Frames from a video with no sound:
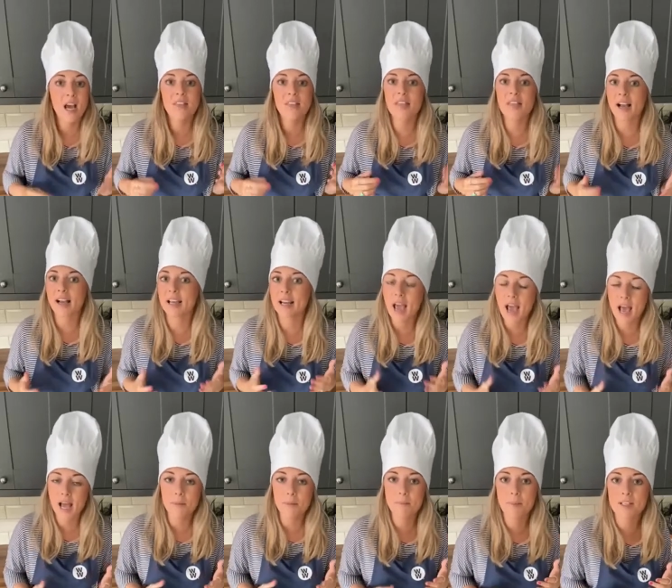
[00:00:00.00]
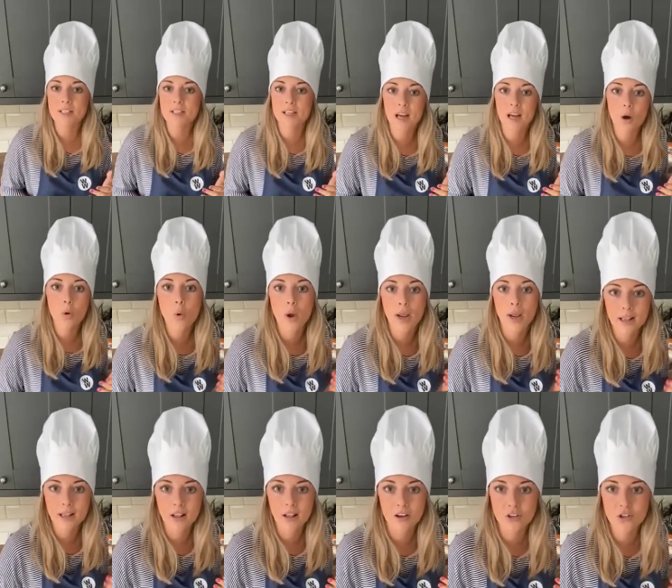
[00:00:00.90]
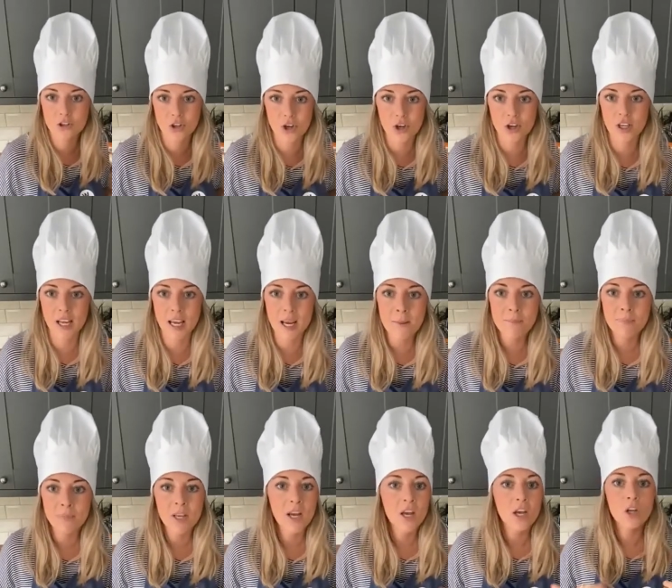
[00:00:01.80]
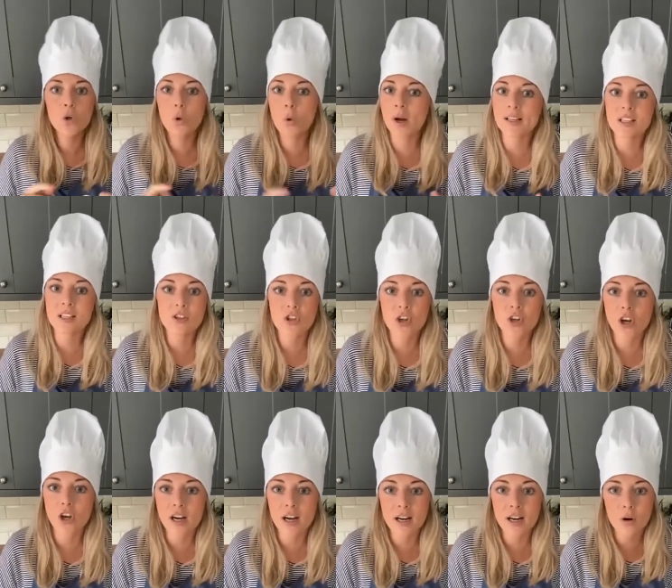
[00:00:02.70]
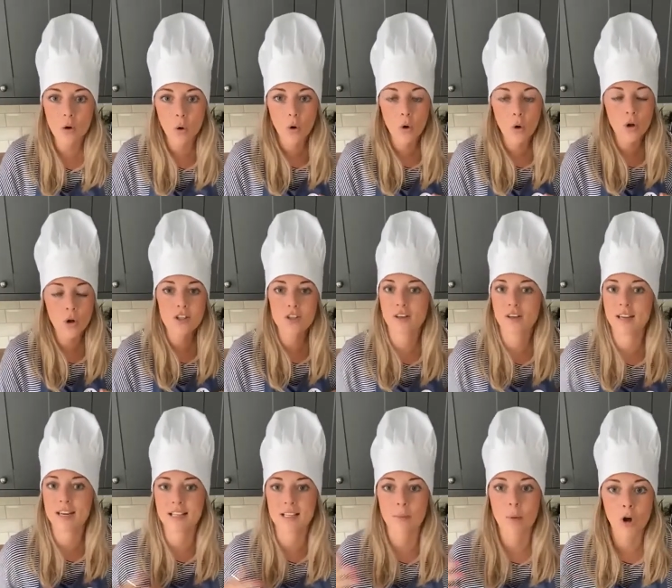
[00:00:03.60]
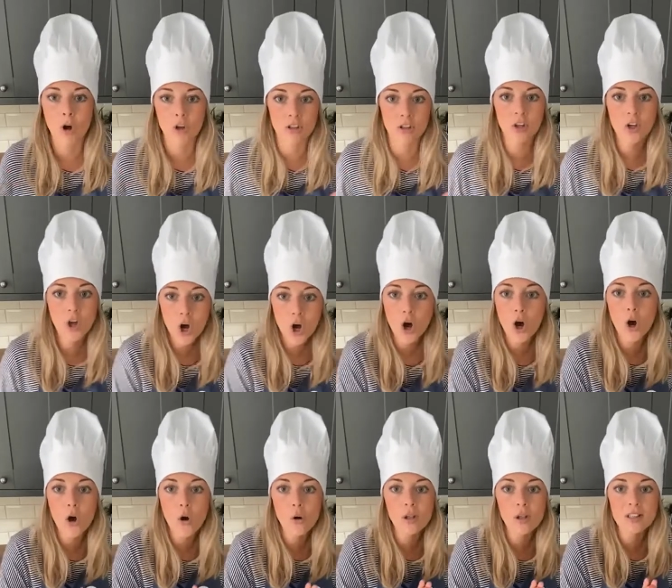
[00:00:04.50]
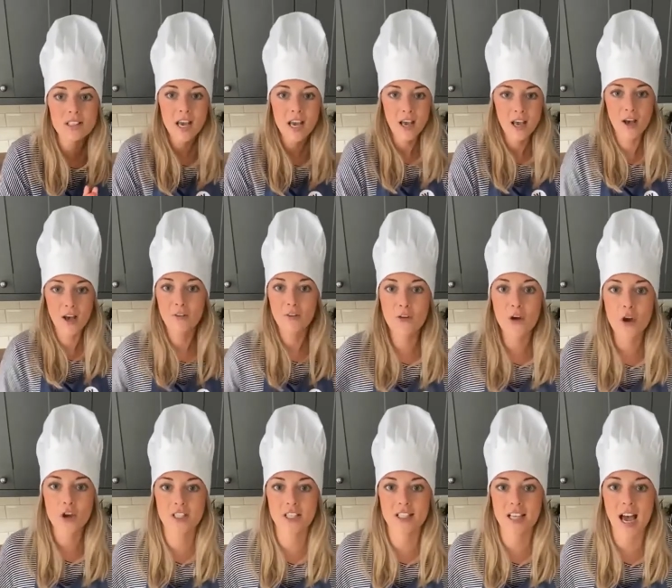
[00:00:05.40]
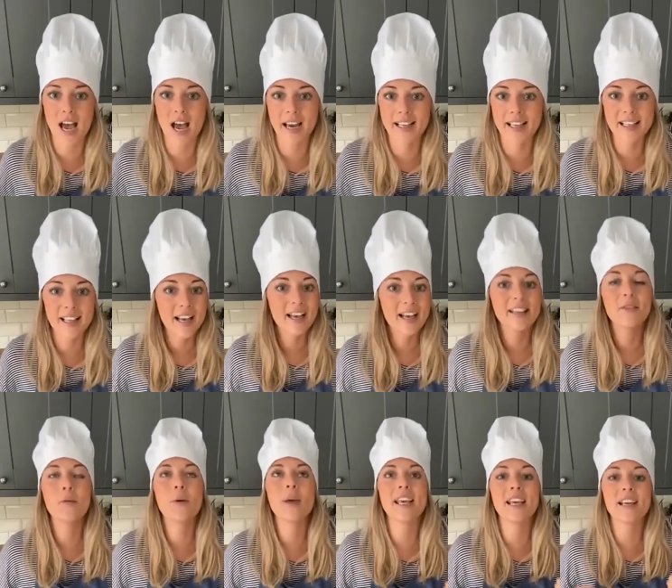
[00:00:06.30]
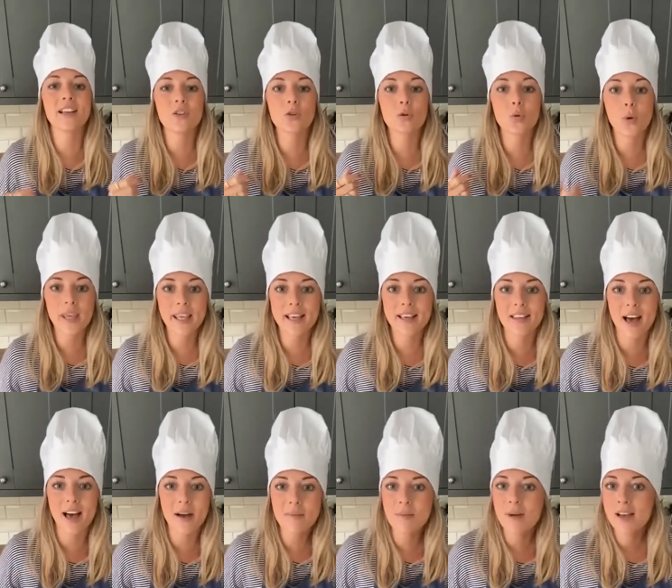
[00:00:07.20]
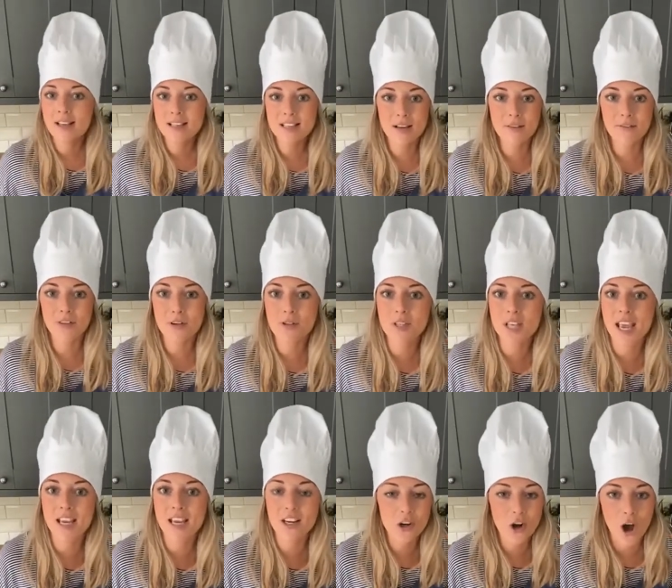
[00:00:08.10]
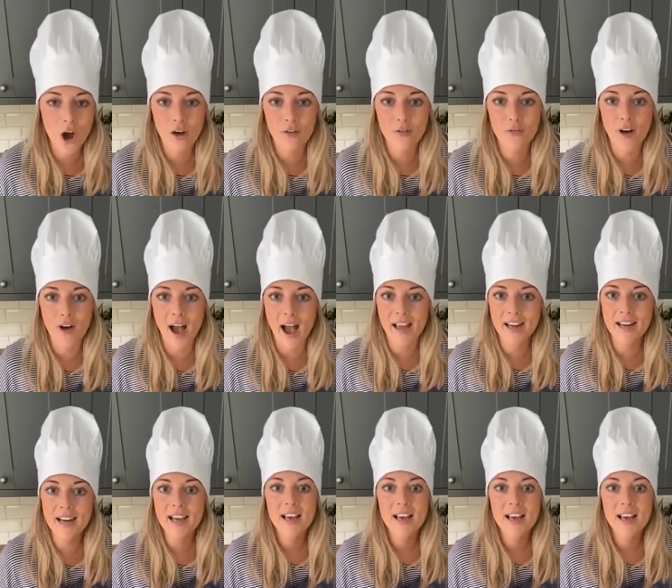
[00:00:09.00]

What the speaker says: That can help us in our weight loss journey. No added sugar in oats, you can eat them hot and cold, versatile. We can tweak them. Some of you saying you're not a fan.